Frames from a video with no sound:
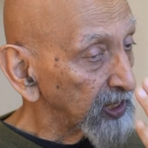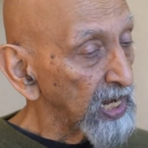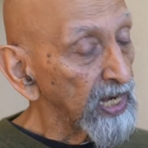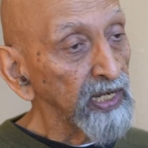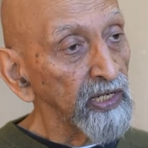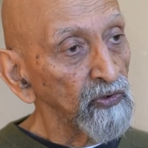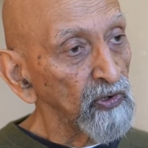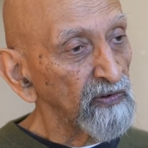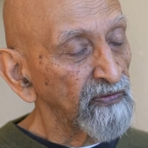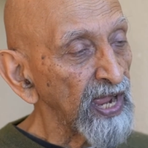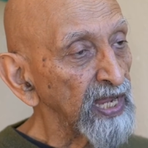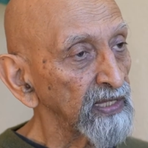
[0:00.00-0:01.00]
done it, you
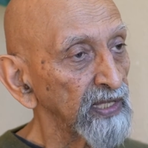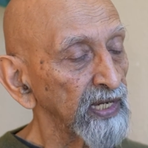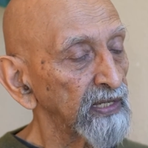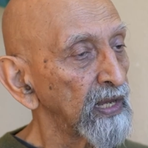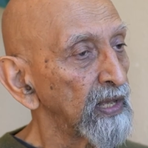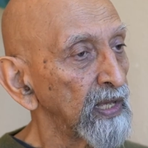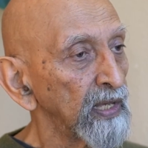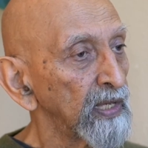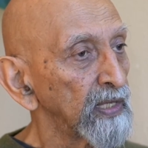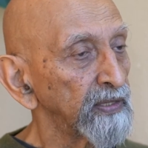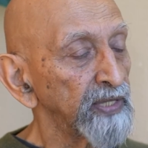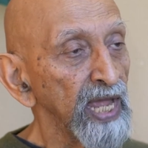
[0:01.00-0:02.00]
will find that
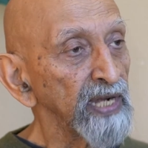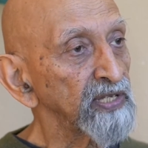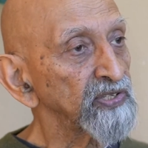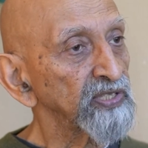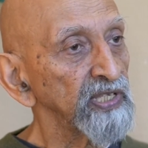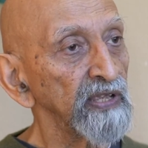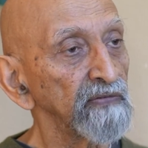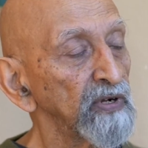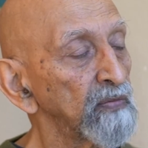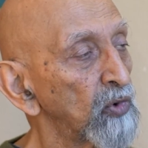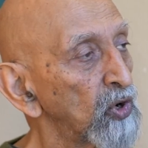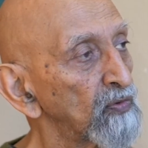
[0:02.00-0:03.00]
that is
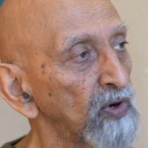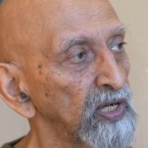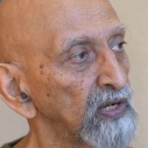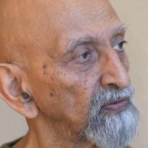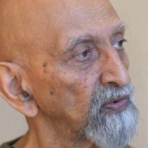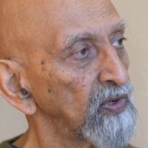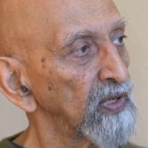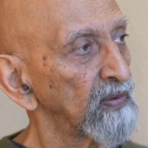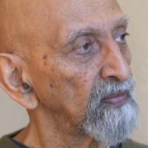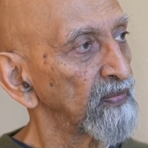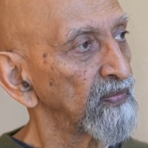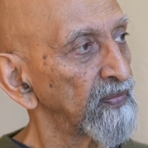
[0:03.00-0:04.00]
even more wonderful.
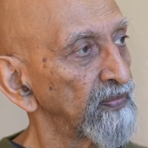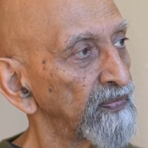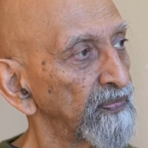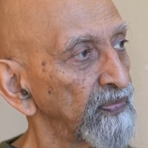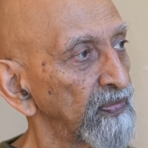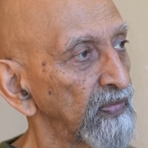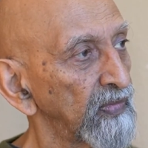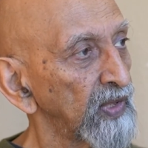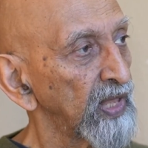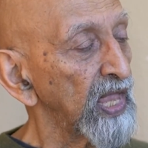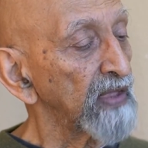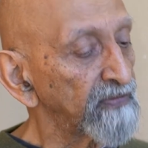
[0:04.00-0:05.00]

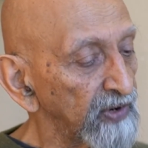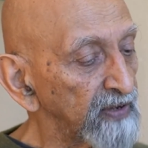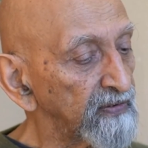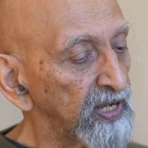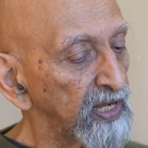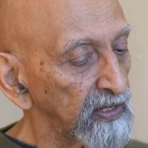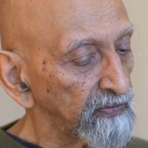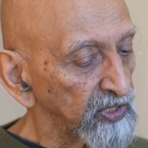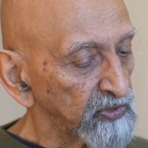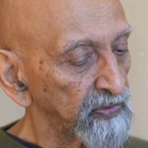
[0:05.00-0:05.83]
Every way in which